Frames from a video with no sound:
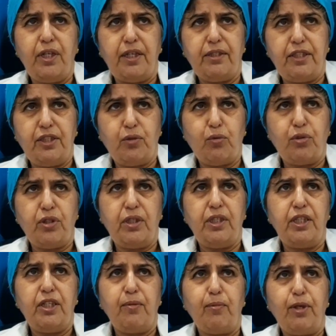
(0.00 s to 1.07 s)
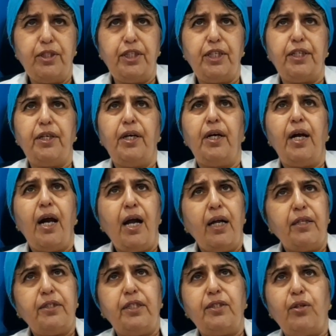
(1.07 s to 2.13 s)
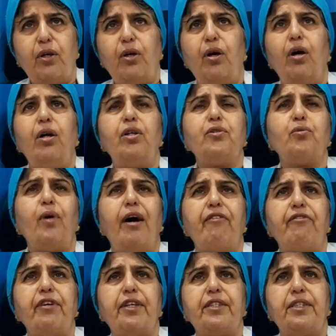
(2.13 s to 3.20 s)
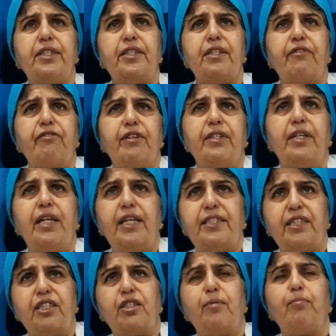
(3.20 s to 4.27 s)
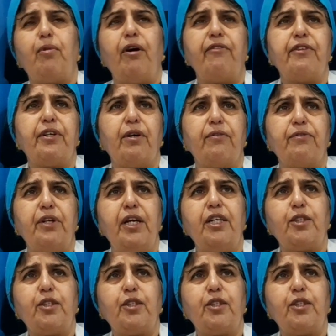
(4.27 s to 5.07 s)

and estrogen in the body. These are also affecting the fertilization power of the